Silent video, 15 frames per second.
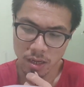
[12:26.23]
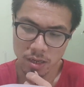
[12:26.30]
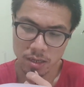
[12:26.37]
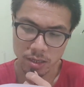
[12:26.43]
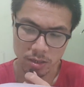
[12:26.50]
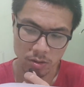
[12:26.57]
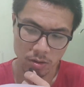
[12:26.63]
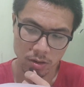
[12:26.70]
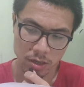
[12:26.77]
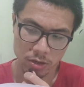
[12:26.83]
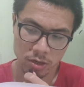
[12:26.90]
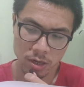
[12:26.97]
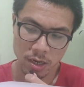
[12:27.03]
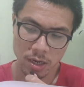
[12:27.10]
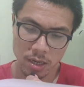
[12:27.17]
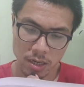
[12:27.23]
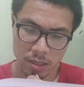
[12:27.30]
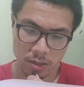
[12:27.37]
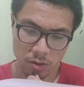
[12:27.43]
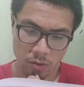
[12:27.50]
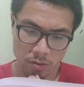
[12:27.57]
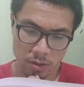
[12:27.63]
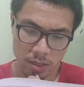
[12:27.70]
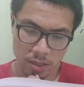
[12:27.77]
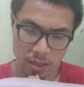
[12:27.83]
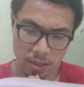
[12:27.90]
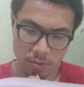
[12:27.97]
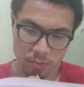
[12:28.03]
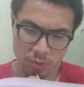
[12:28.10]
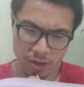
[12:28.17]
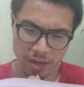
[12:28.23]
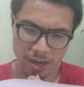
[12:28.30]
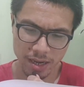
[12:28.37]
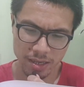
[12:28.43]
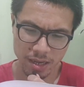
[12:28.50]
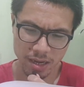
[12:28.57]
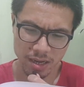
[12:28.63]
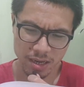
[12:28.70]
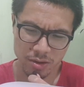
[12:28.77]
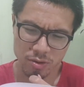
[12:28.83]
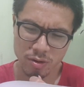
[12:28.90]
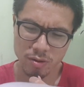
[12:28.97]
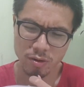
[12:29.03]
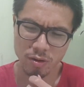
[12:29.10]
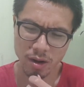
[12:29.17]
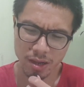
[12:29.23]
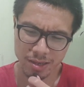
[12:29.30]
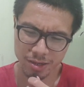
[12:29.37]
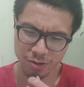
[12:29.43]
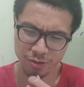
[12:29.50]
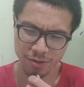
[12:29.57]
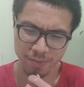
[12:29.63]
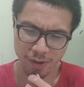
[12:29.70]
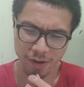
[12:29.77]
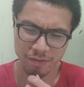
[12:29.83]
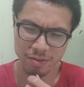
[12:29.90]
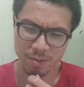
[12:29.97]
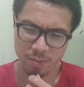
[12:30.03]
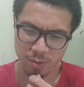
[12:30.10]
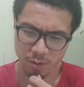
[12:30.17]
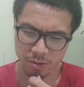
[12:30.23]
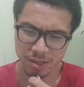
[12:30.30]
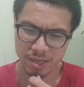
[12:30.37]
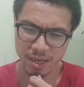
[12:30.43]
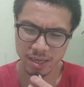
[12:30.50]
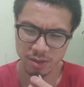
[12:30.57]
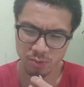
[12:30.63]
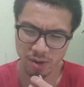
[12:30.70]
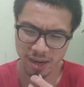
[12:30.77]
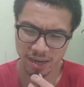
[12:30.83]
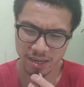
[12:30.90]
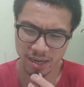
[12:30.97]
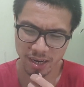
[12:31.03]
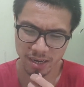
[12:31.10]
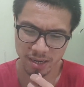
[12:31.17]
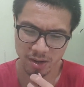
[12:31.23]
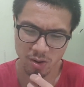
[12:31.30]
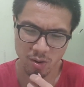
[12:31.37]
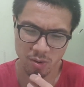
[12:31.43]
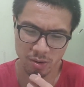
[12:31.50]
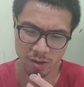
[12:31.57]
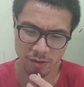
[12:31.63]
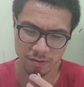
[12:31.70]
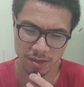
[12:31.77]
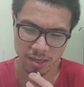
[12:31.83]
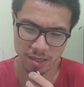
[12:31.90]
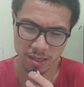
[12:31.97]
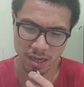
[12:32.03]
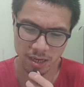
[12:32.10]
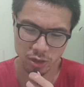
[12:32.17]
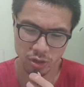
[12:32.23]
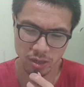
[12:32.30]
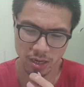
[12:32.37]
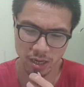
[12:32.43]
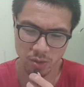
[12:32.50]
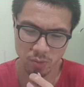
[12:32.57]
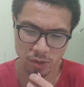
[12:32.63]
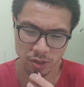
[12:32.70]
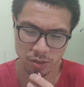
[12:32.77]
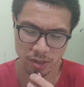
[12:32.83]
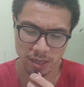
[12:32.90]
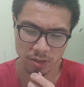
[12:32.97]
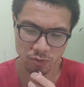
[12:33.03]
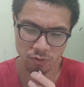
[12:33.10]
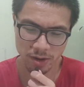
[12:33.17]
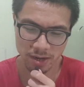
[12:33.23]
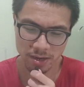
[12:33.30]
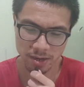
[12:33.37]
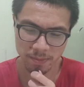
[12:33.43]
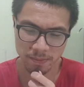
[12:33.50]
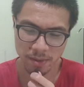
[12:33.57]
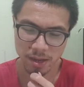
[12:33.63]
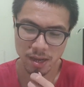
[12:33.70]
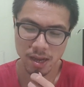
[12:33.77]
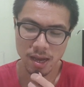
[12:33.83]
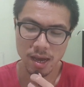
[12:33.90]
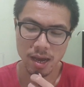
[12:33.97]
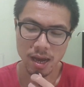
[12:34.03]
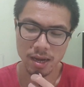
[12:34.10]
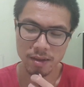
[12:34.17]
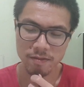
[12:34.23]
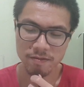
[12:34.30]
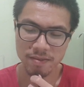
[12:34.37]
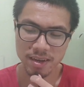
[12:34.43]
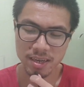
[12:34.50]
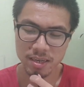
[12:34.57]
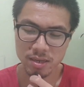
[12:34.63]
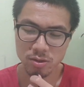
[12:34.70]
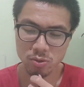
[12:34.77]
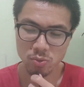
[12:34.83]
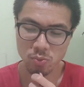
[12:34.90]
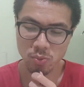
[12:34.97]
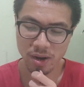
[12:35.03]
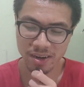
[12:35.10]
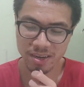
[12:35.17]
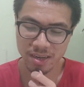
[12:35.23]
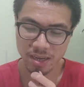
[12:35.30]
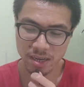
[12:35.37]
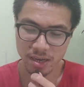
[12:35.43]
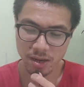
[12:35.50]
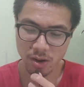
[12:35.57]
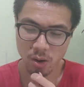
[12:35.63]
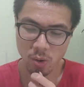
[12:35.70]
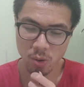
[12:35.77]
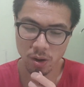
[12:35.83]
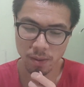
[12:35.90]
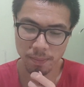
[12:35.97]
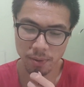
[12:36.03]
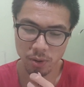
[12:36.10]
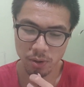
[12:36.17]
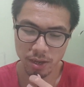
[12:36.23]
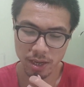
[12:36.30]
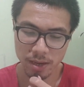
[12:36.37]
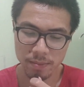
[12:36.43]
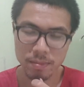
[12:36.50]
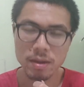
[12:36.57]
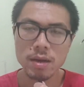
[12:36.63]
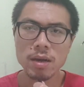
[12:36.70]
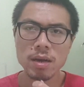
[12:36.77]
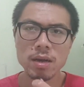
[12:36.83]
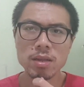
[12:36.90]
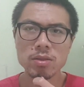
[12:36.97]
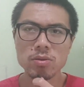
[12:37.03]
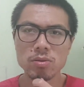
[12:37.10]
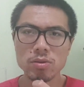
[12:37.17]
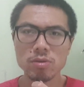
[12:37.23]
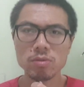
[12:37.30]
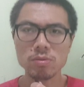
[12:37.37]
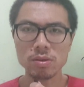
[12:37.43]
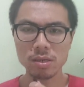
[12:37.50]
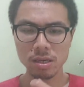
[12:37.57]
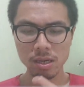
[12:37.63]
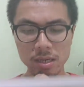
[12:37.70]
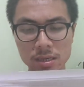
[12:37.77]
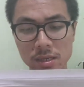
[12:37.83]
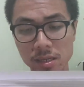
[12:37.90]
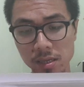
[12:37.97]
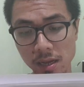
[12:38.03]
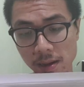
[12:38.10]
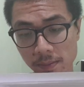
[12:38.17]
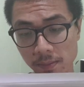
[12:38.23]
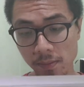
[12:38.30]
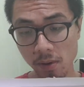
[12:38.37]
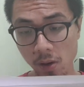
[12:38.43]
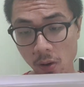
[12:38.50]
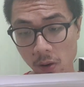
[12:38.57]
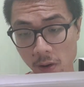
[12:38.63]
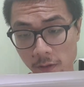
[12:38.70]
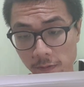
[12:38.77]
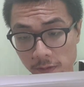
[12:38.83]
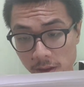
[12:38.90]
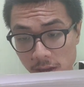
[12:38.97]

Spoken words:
His knowledge is stored in his brain as a literal transcript of the books he has read and the order of succession in which he has read them, and if fate should one day call upon him to use some of